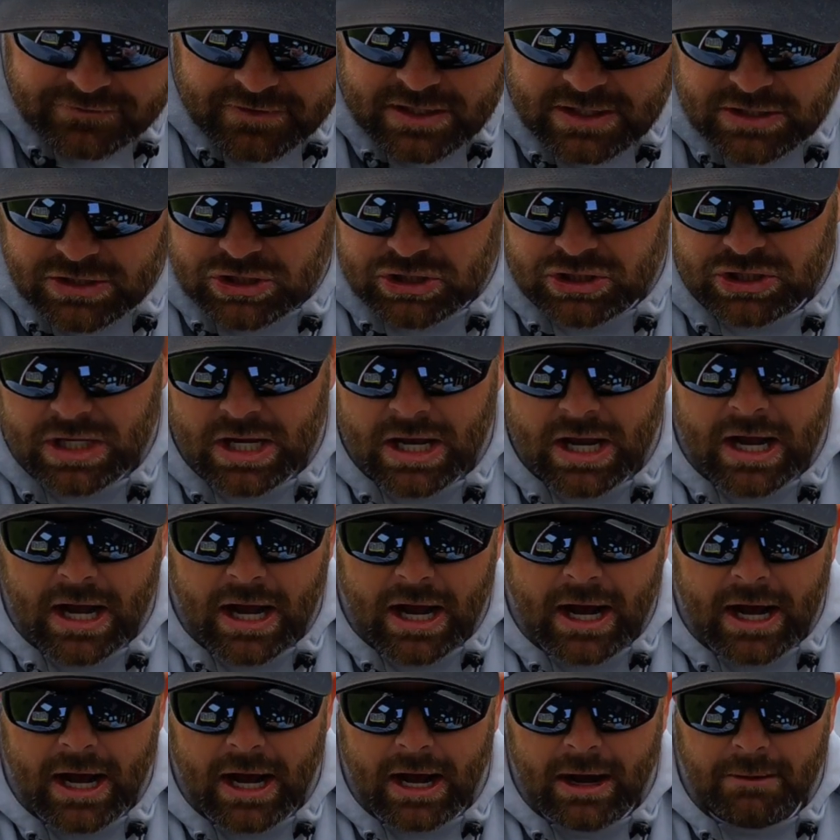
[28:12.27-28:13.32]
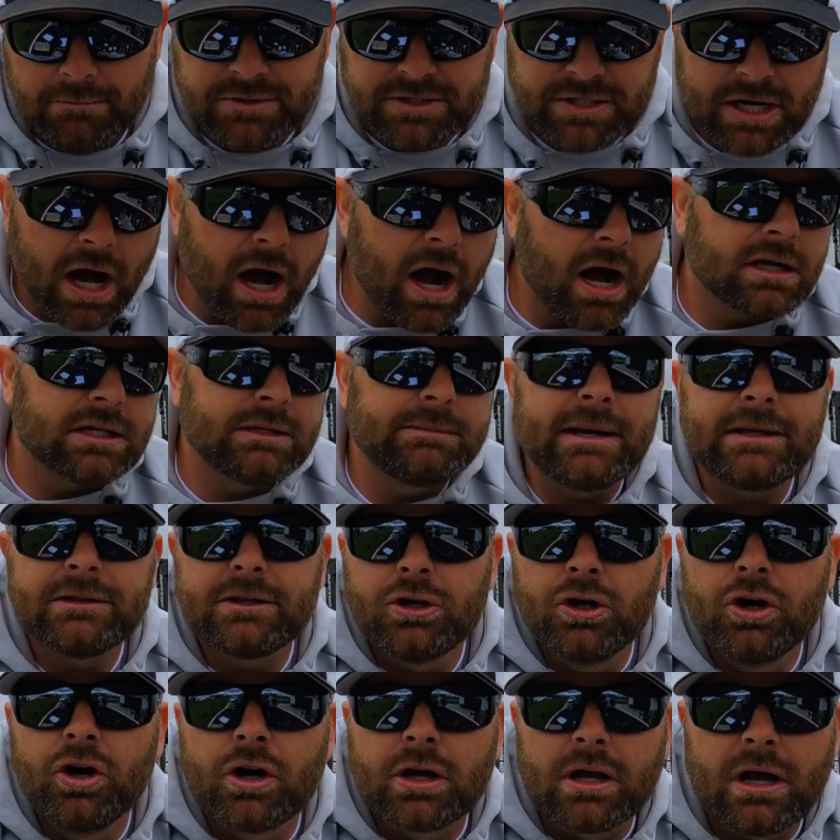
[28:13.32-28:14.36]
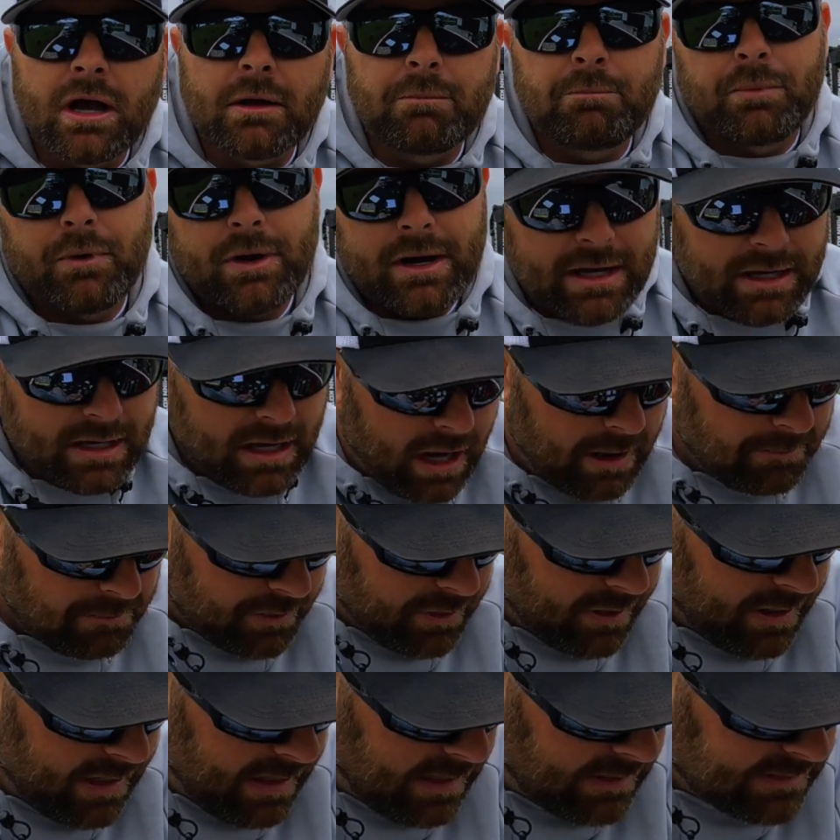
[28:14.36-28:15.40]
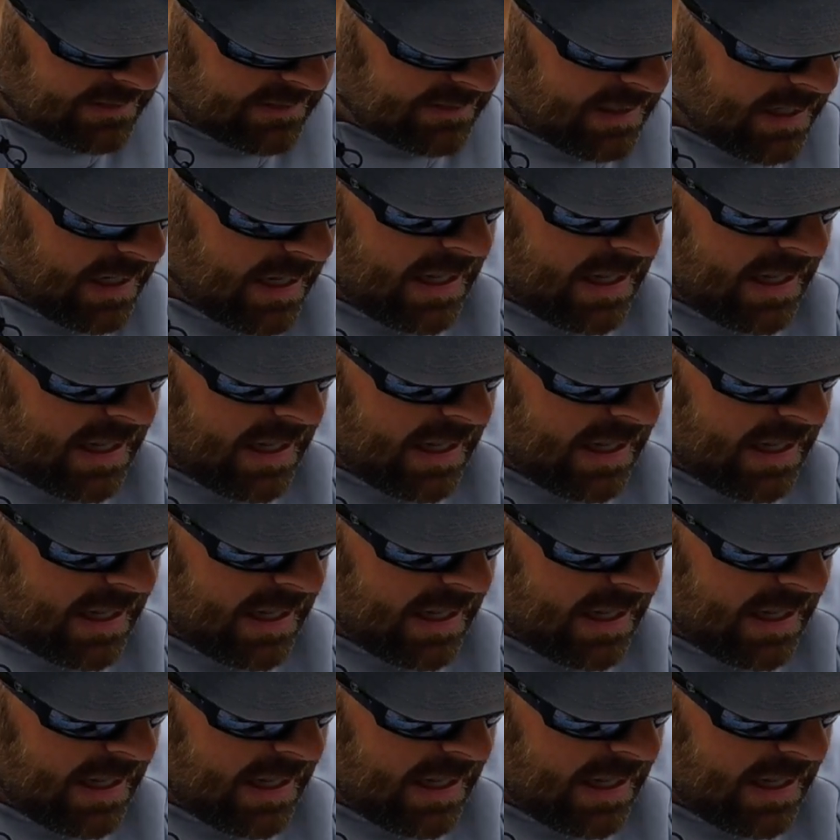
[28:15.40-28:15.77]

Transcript: fish. Talked about the hook upgrades.